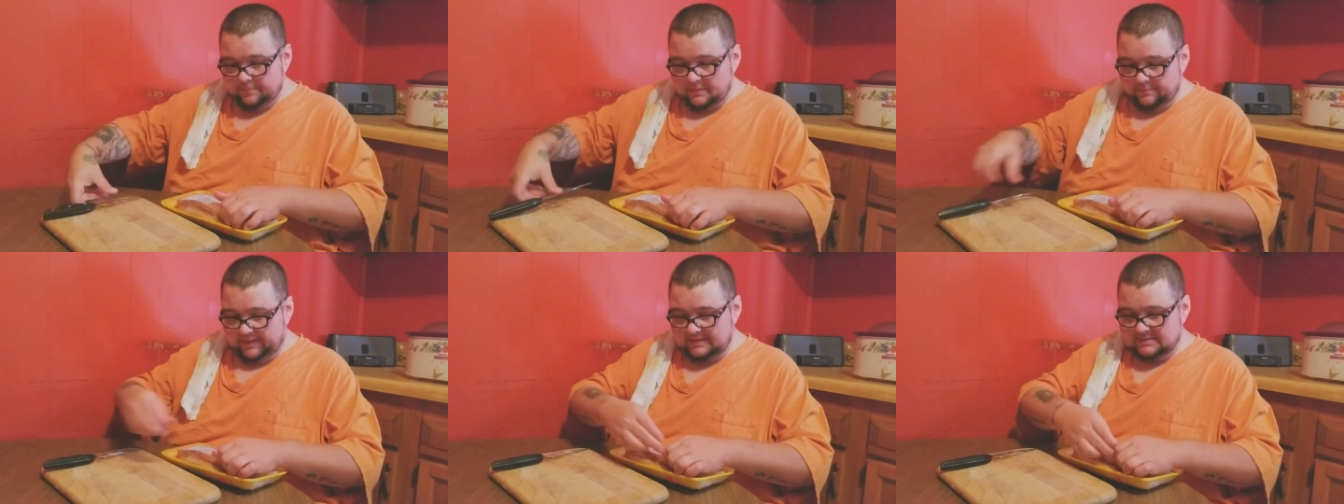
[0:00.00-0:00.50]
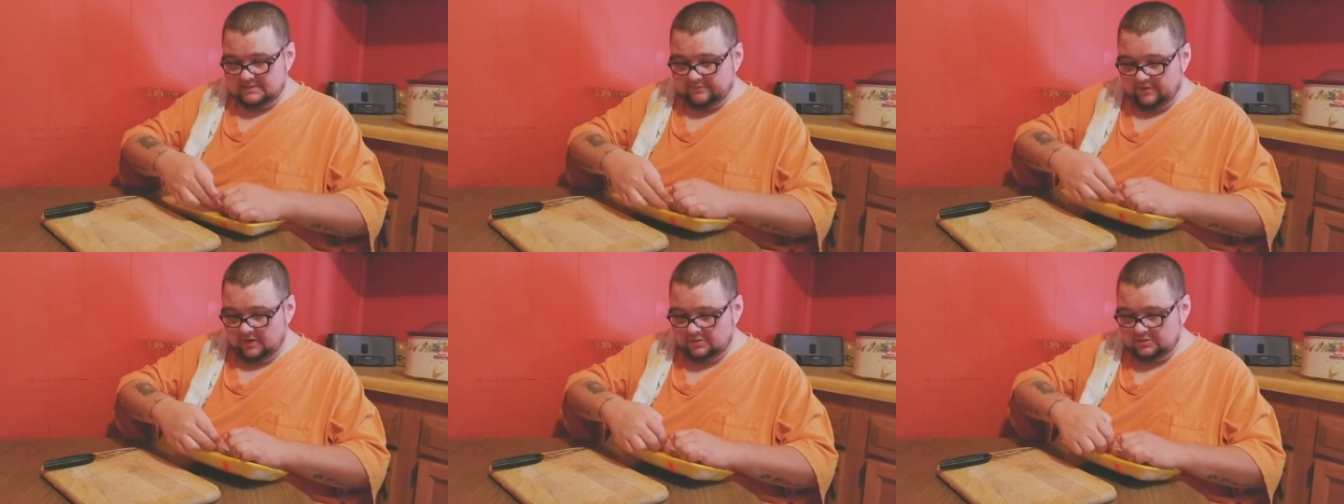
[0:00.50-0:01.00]
pieces of
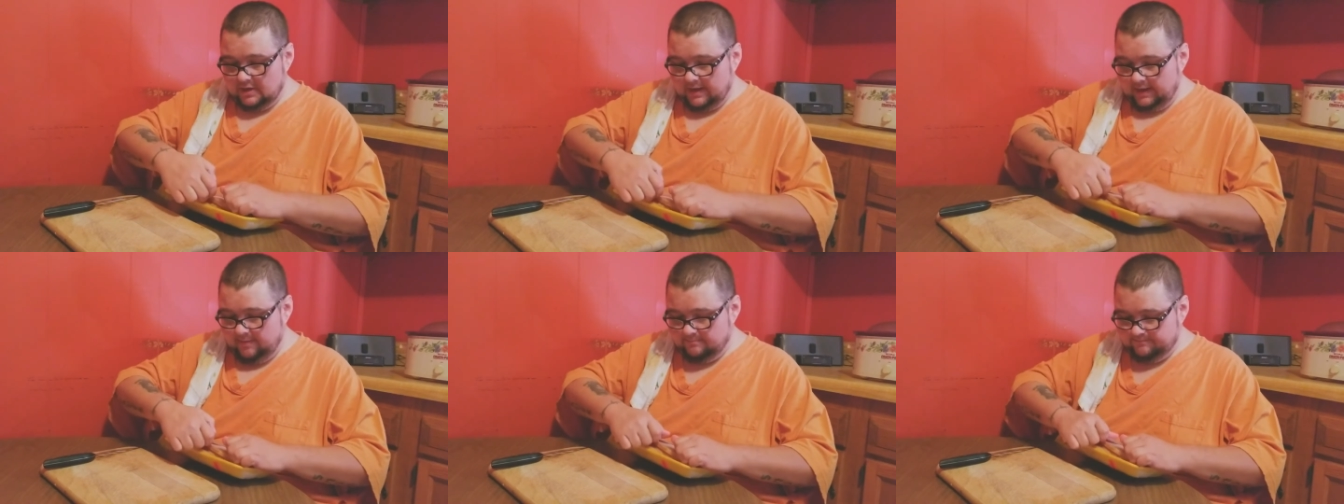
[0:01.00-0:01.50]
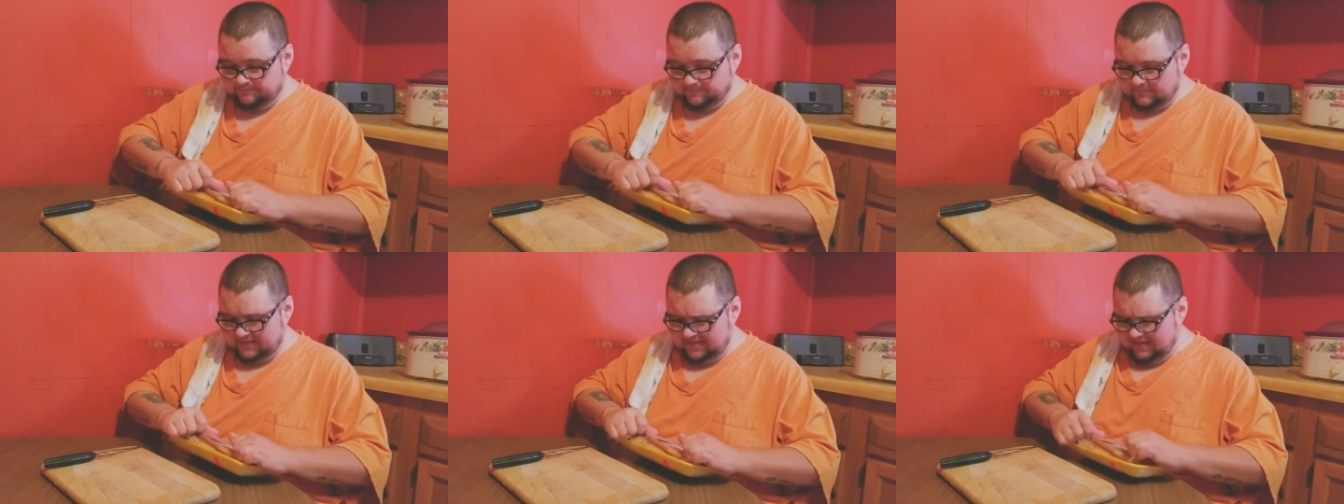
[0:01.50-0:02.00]
country ham.
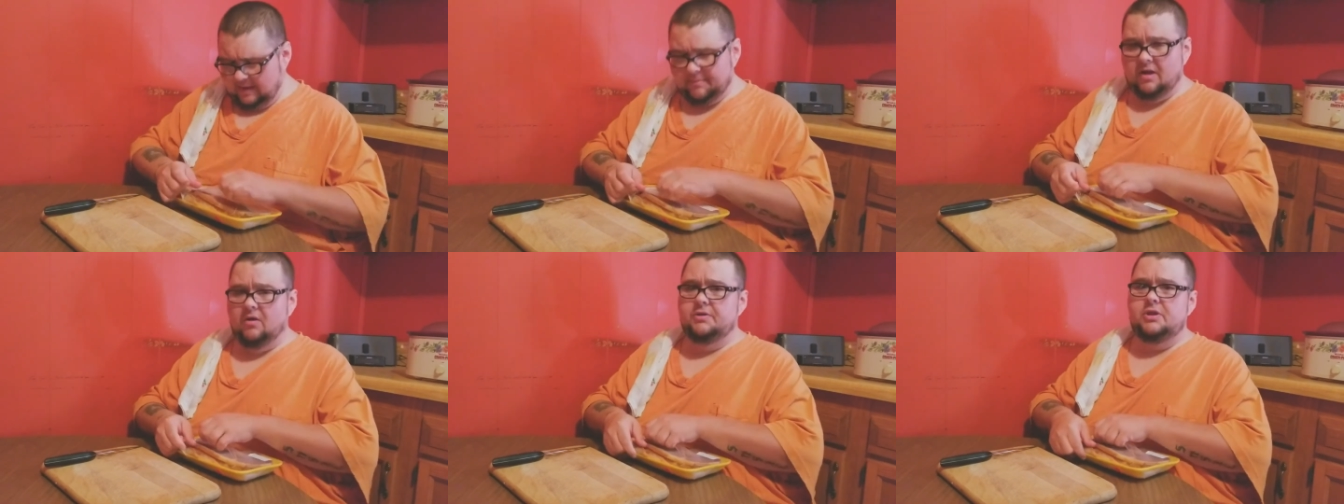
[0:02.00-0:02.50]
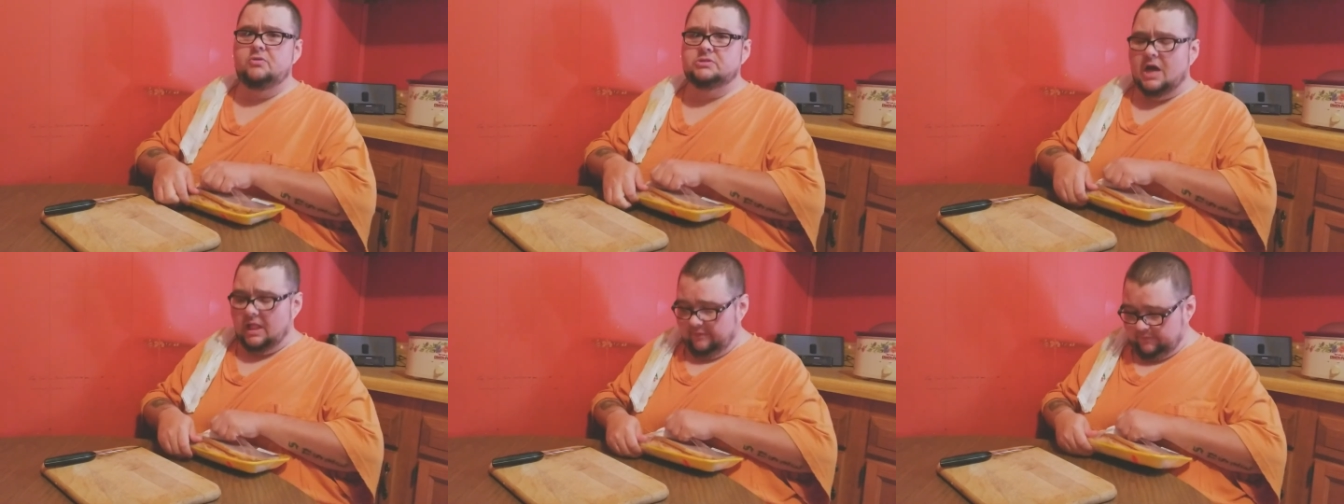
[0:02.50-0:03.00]
I'm not going to use
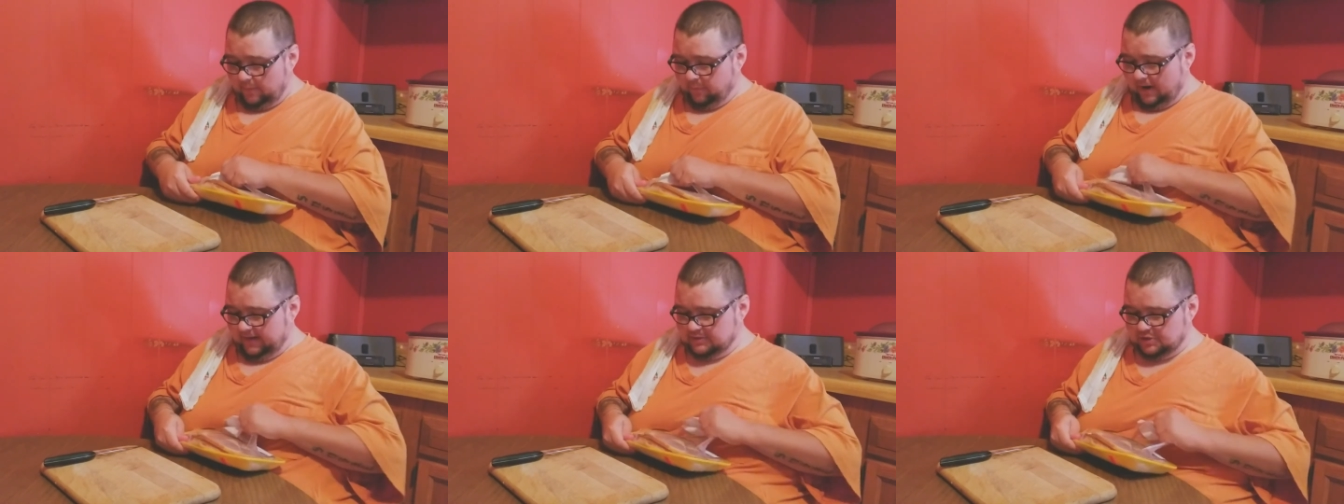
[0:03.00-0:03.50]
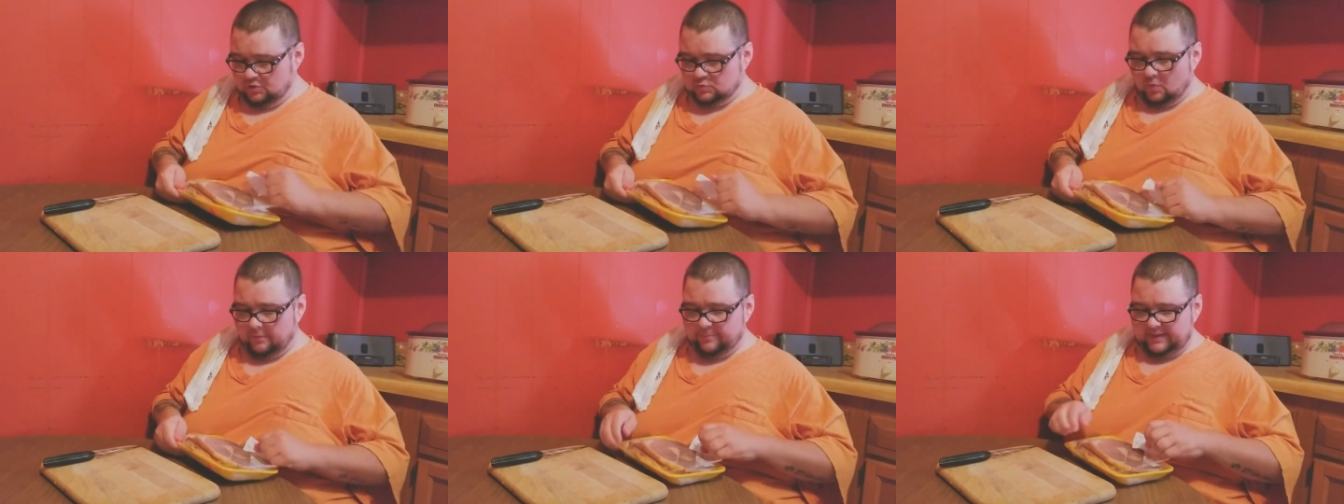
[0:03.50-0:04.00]
all of it. I'll probably just use
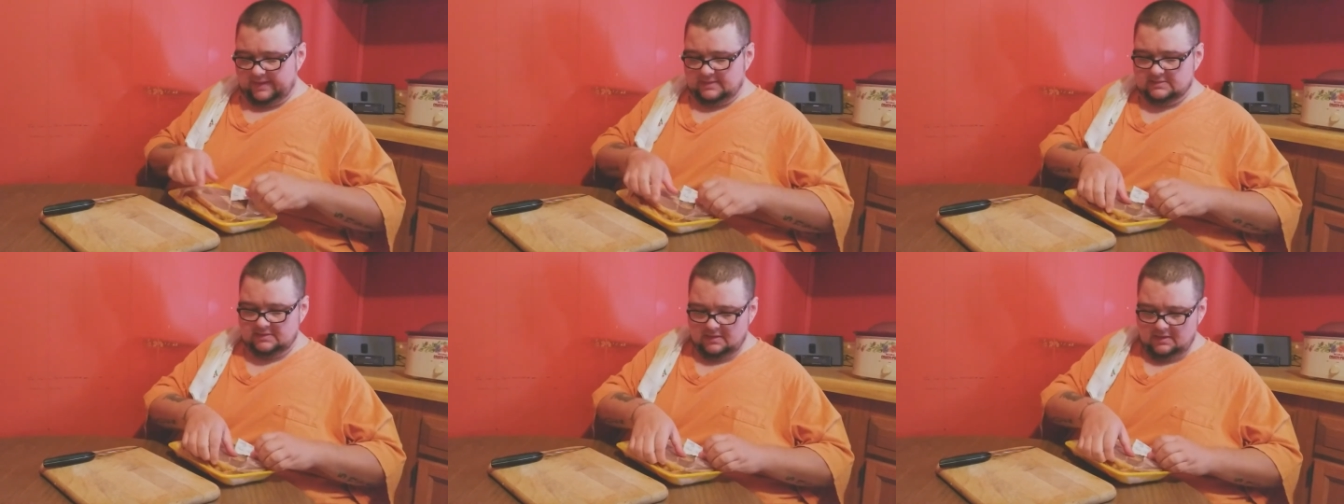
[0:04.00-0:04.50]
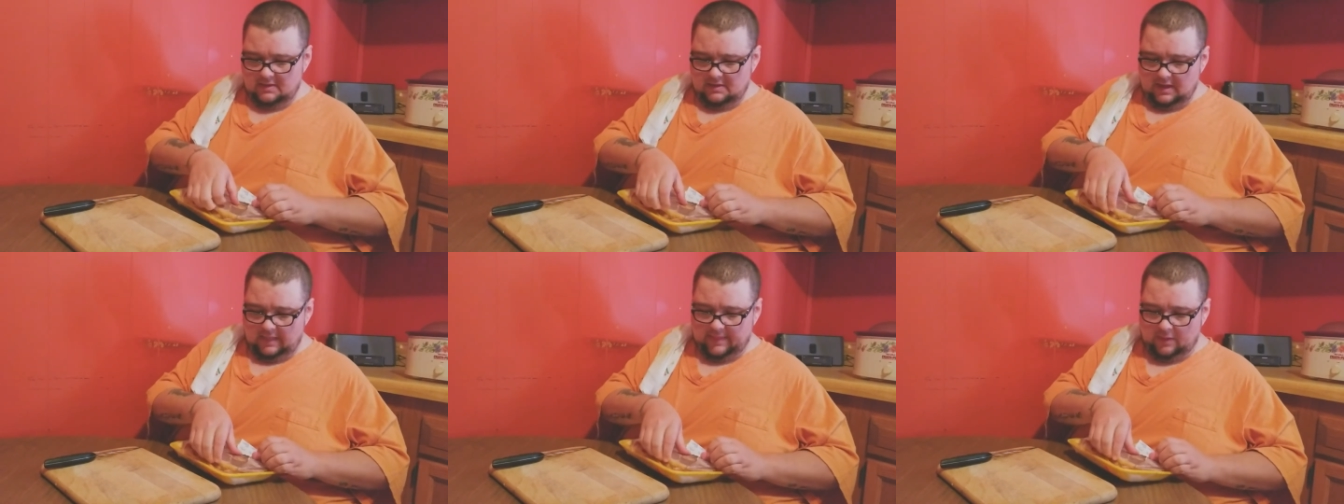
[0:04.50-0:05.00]
one piece.
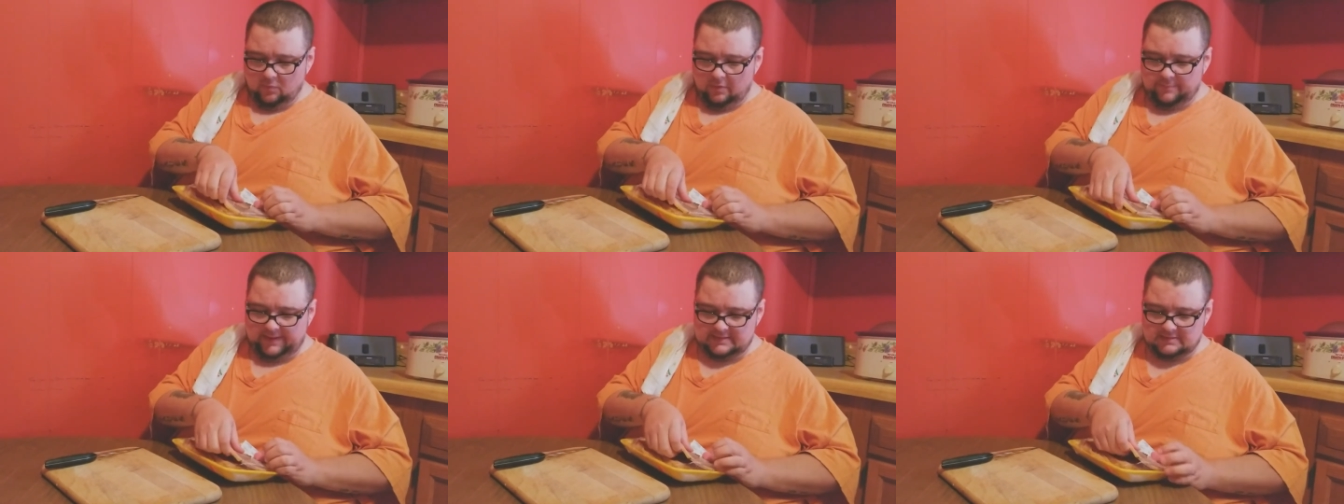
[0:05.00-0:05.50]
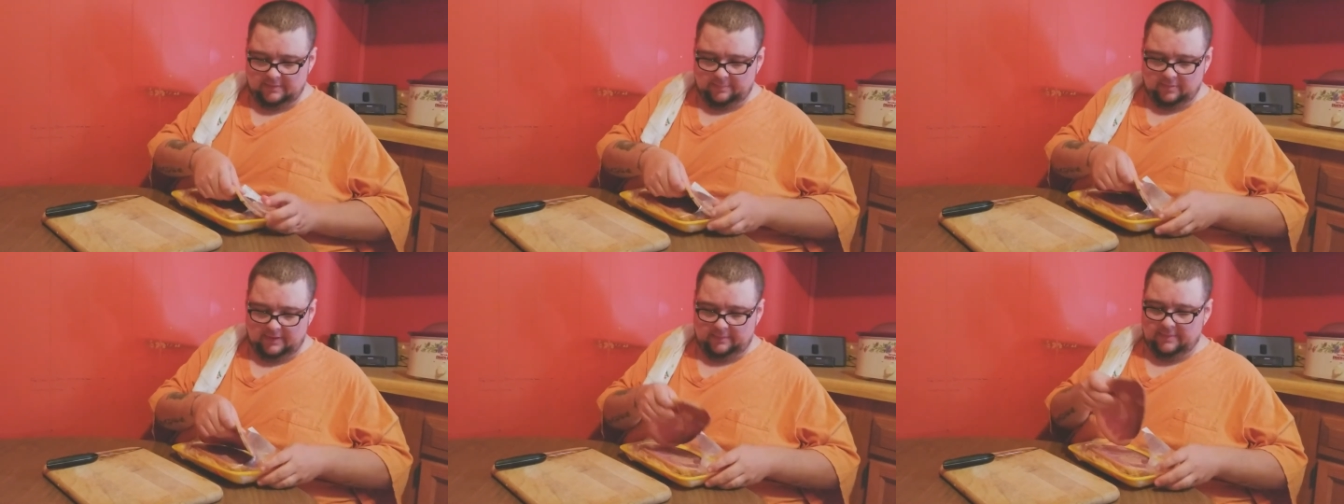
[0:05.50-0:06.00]
I think one piece will be
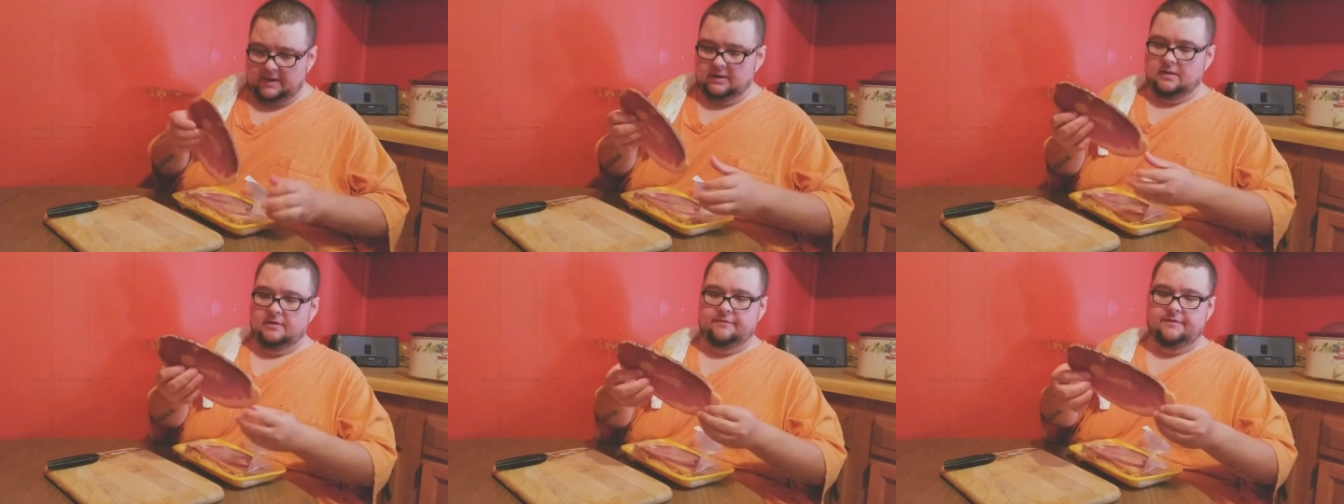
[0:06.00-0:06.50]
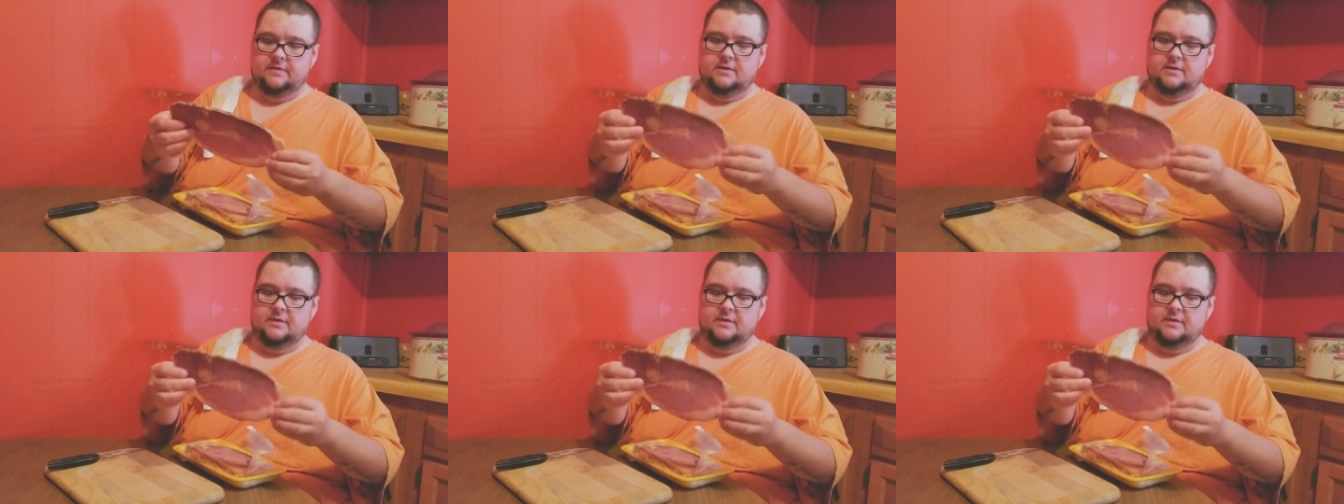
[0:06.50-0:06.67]
plenty big enough.